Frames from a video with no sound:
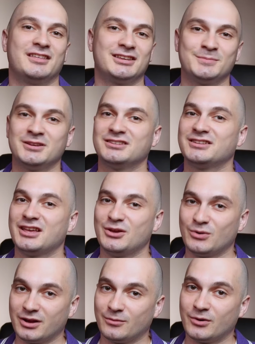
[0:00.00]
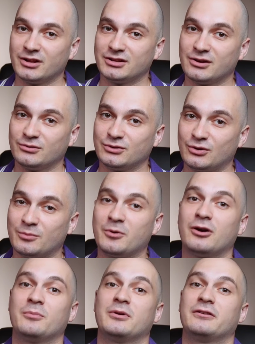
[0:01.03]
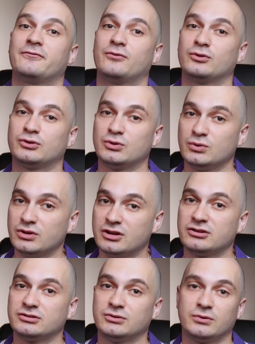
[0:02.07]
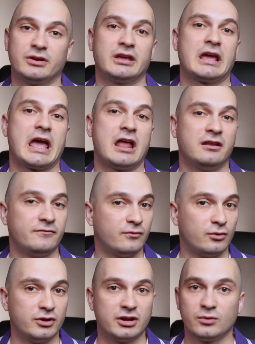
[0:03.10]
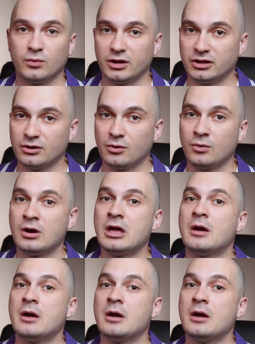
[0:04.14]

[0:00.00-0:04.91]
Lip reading: This means that you can rent out your apartment for 2 years during any 4-year window,